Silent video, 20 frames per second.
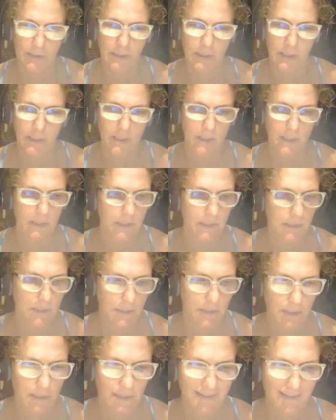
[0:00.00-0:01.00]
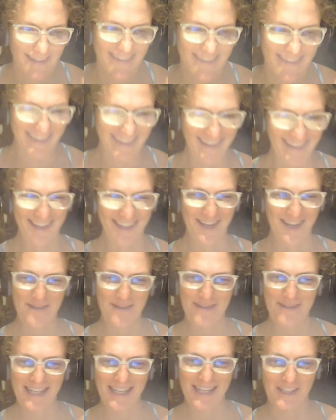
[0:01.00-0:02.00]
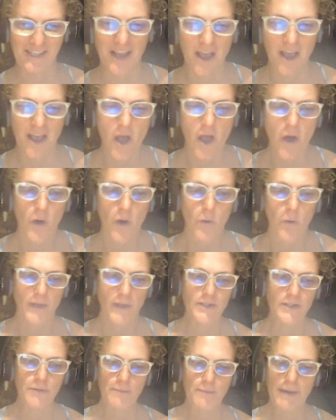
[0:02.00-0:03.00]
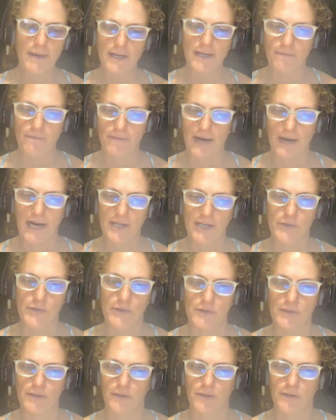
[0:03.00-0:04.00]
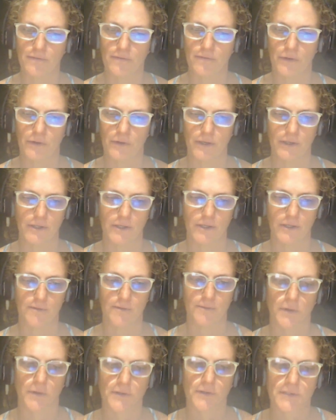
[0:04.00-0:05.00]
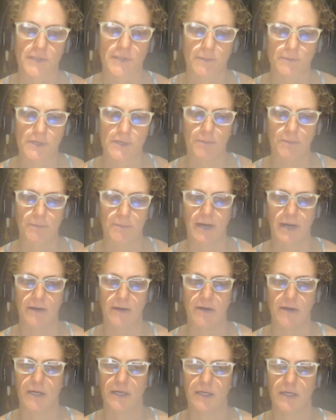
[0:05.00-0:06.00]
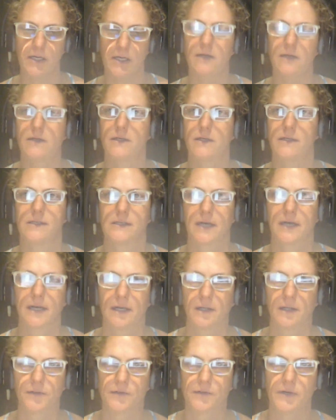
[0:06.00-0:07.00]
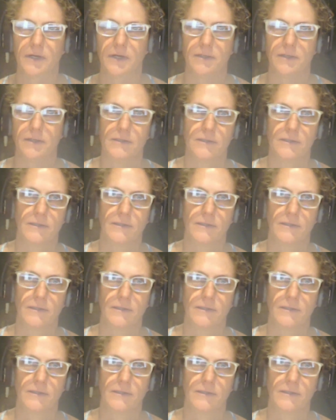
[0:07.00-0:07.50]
is, imagine, what do manufacturers look for in terms of both subject matter and current style trends?